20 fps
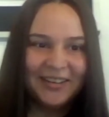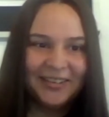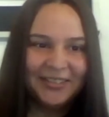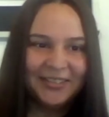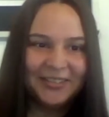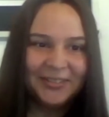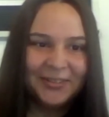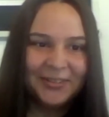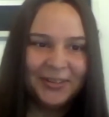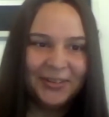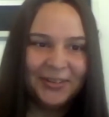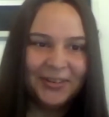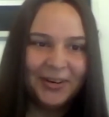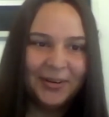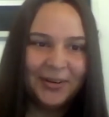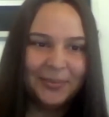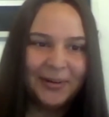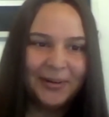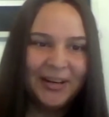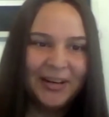her to all her
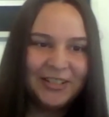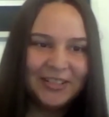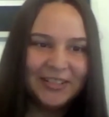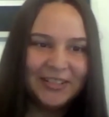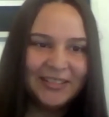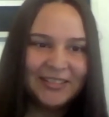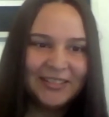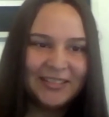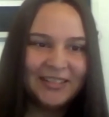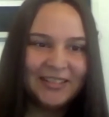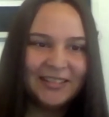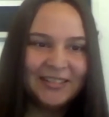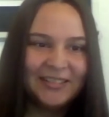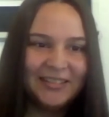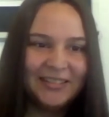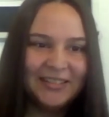operations and deal